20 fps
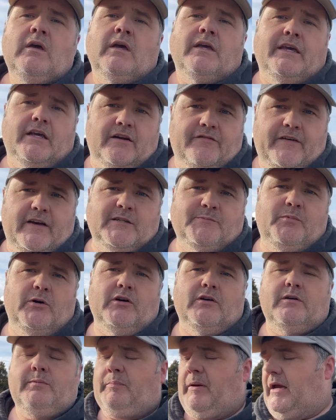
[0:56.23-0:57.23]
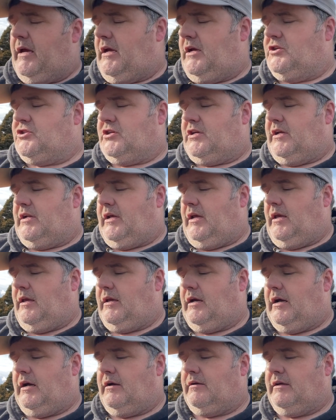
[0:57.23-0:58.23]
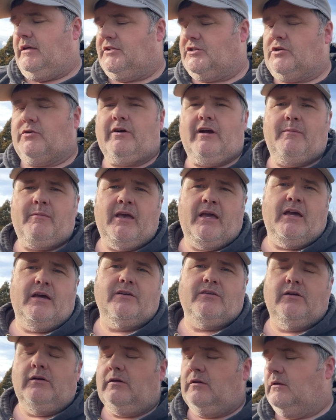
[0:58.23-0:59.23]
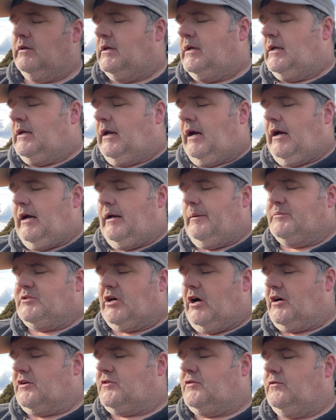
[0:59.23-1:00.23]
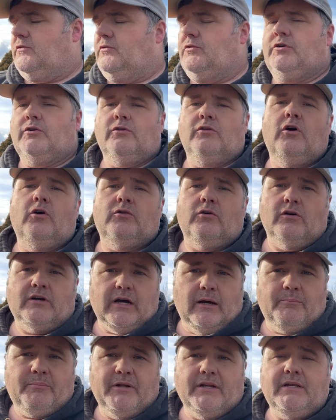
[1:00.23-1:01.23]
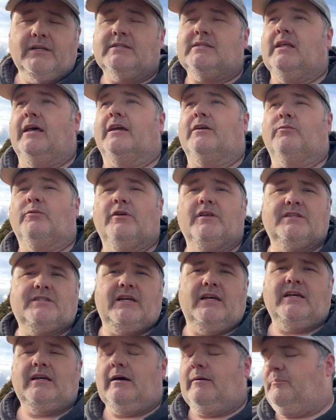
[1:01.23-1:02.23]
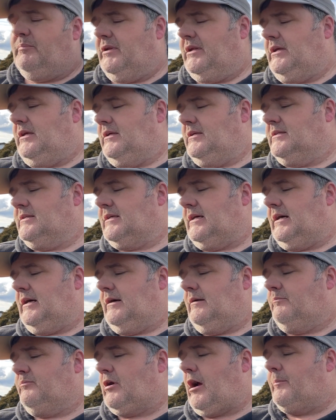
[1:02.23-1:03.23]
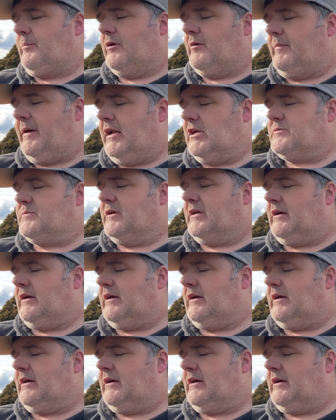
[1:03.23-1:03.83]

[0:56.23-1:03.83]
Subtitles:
Get a Facebook page, get a Instagram handle, talk to your local companies like real estate companies, property management